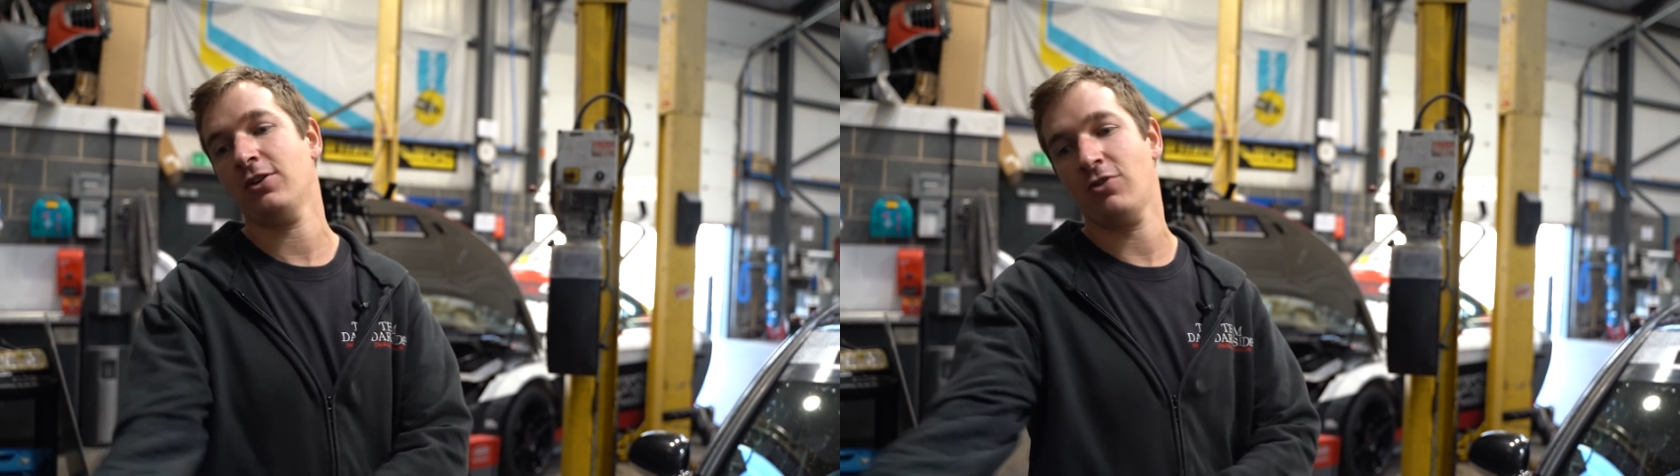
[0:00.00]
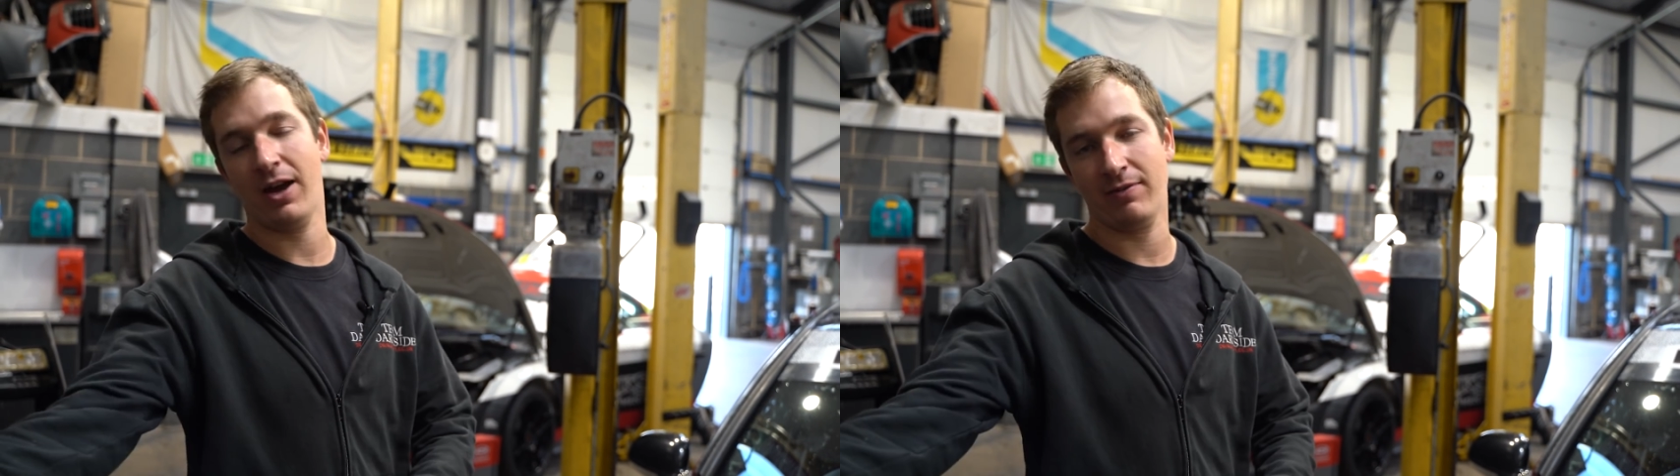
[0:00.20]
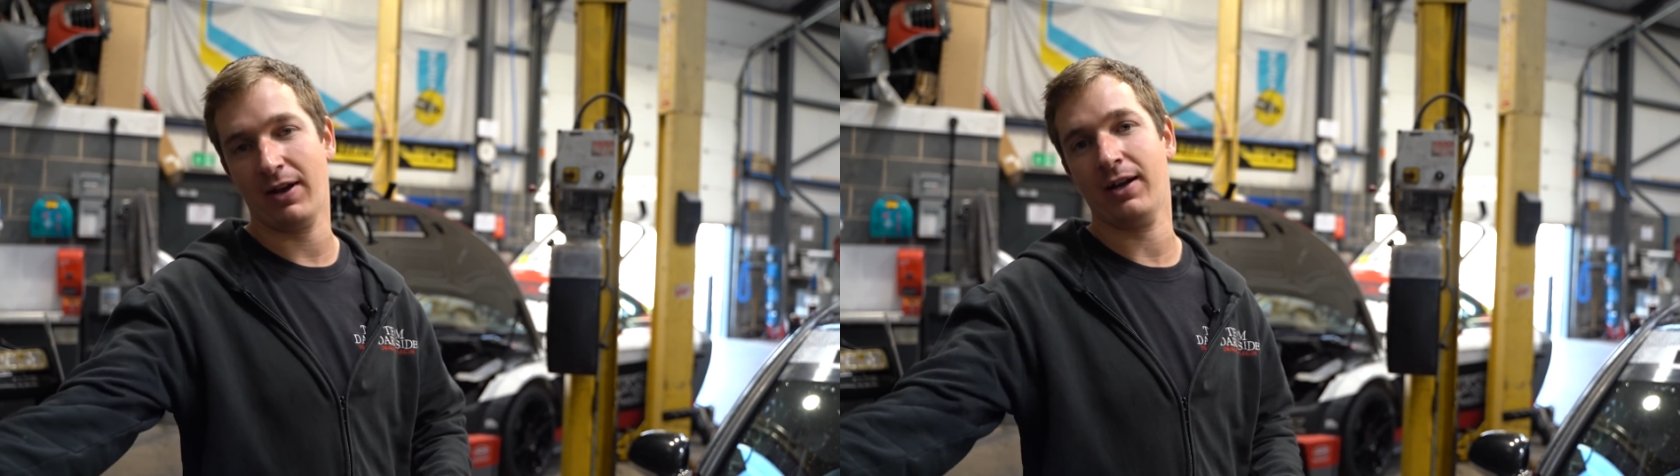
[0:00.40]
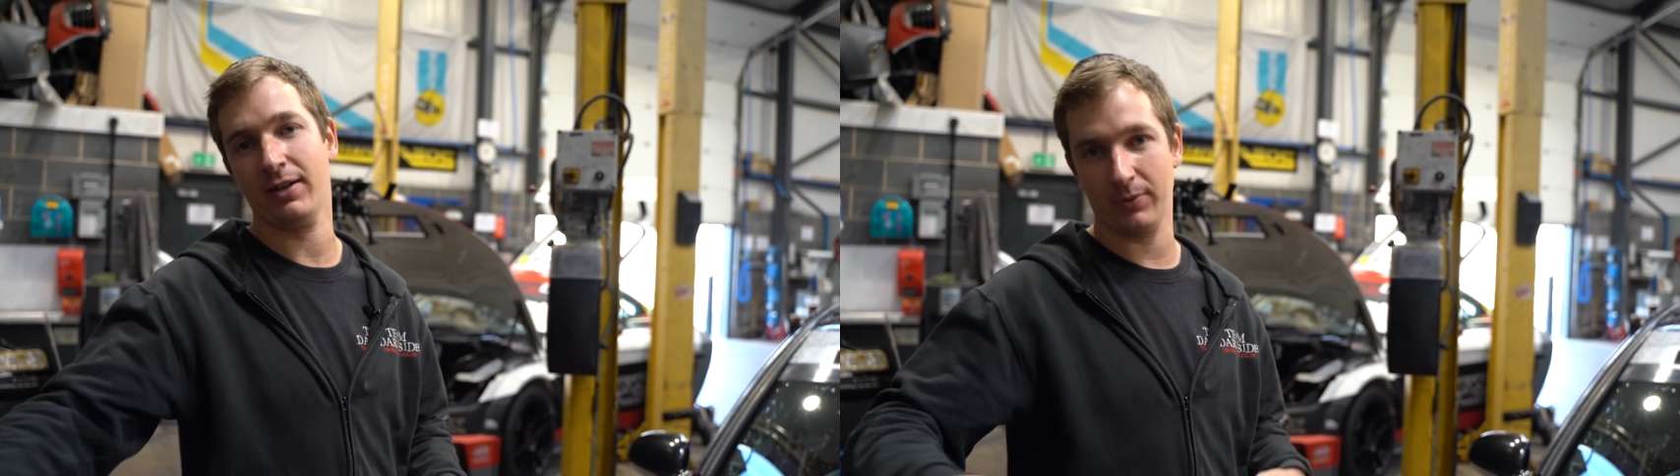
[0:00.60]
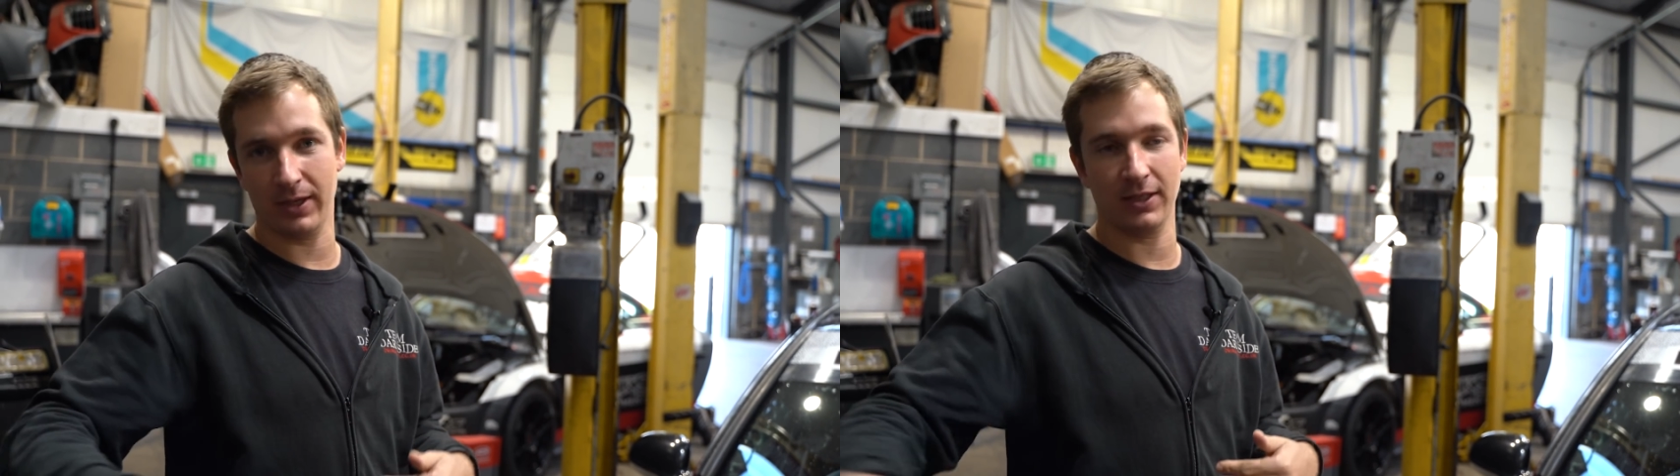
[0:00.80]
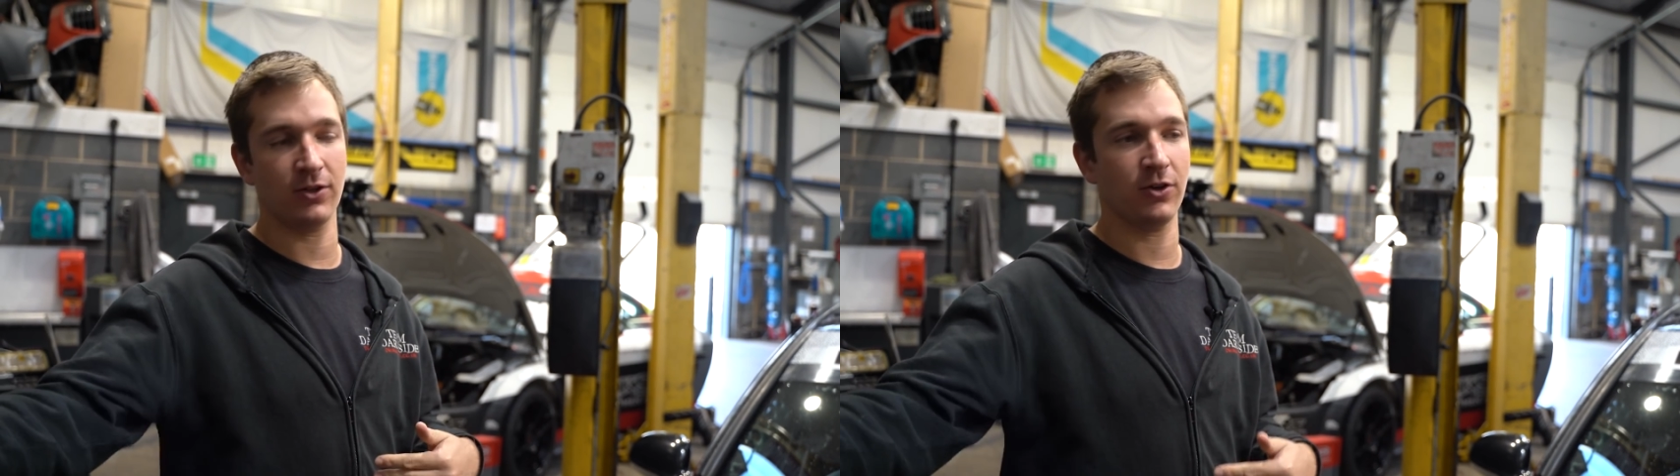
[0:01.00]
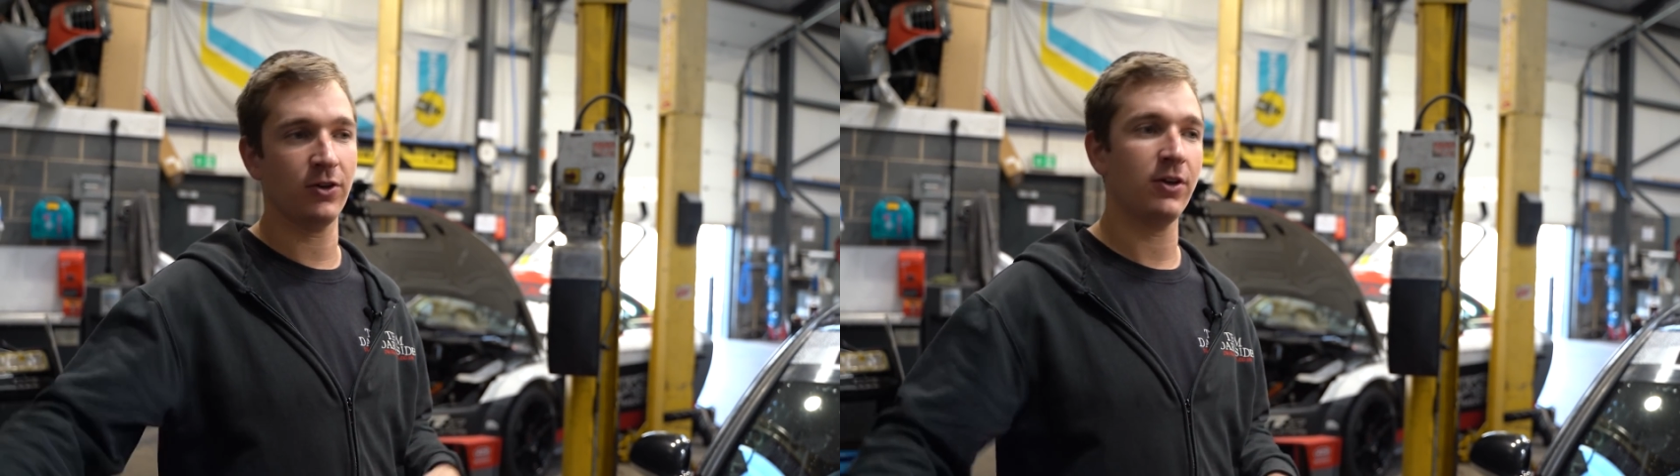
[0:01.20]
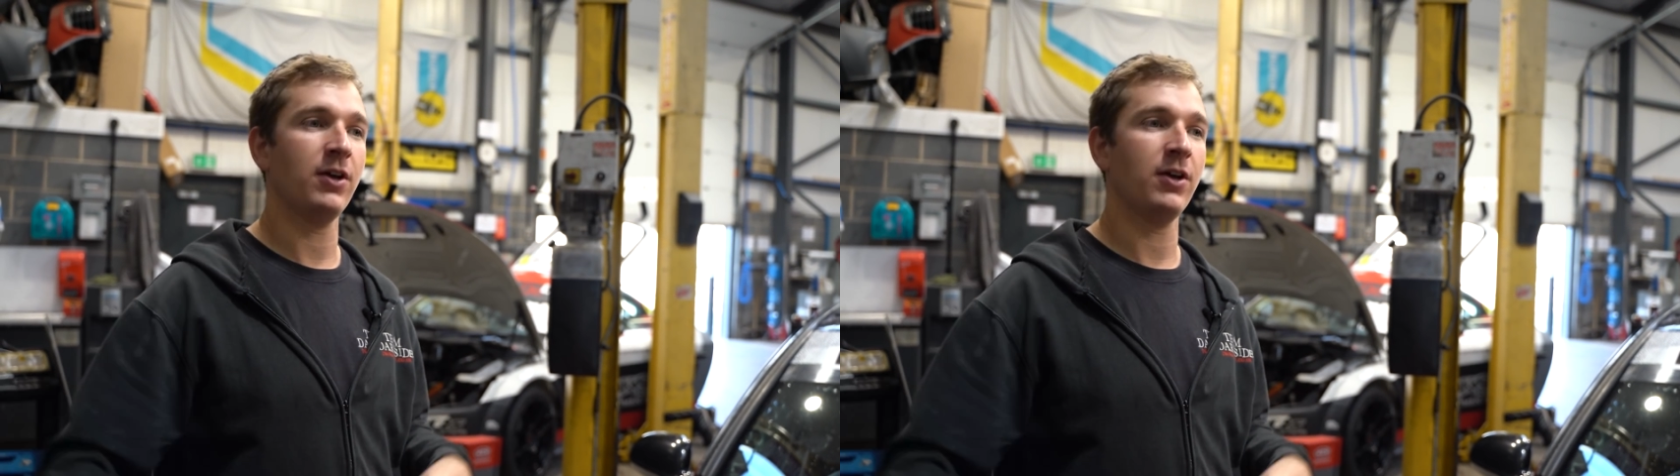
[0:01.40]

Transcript: you drive out and away you go.